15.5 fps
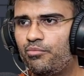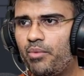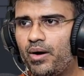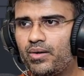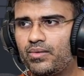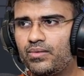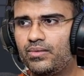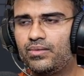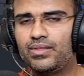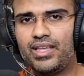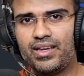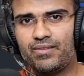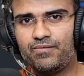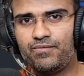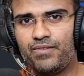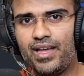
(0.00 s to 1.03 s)
but they
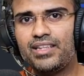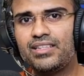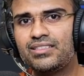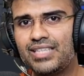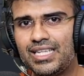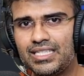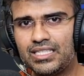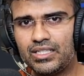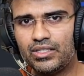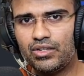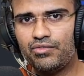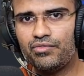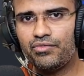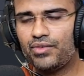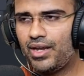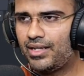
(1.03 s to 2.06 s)
are very
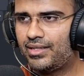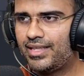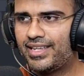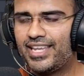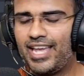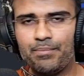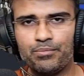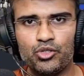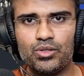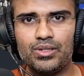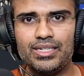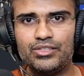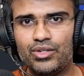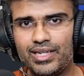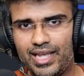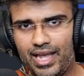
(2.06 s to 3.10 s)
sensitive and they capture
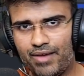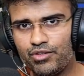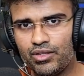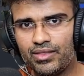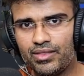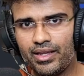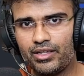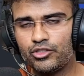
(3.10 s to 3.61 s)
literally everything.